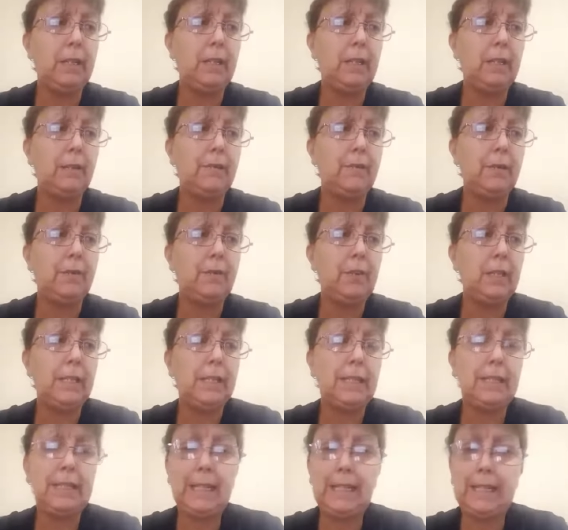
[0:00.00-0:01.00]
in their
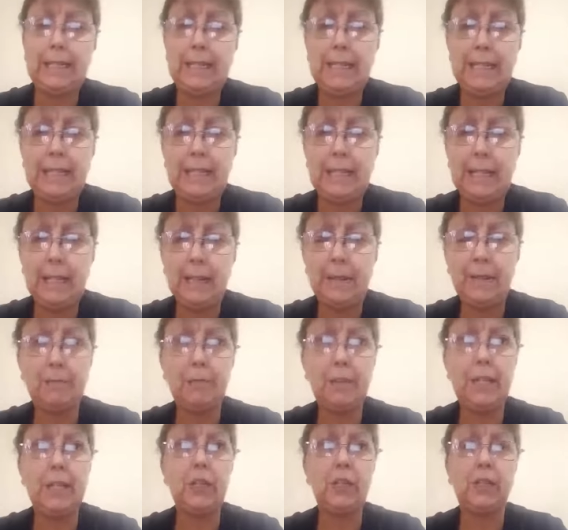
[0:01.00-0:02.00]
50s and 60s in the other
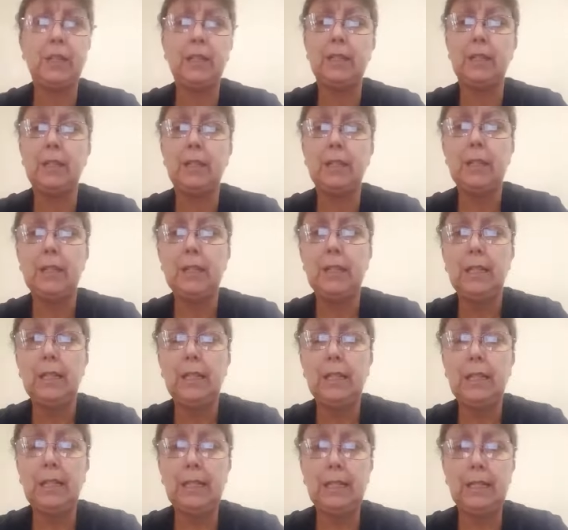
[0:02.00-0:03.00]
regions
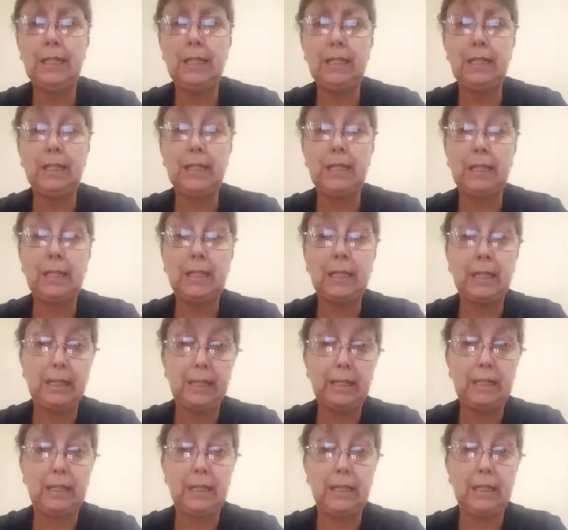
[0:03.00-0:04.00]
is
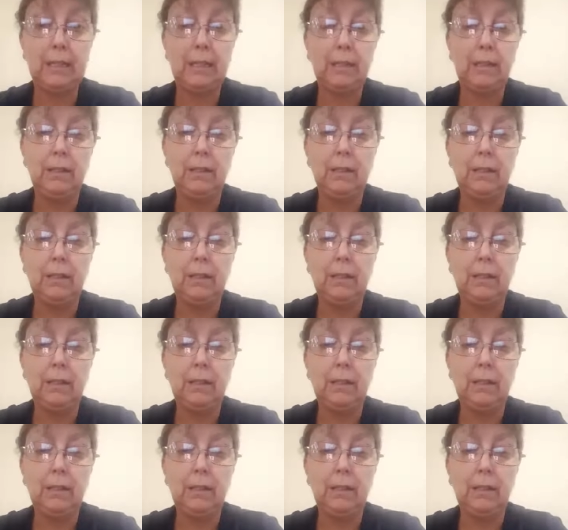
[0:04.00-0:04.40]
disgusting.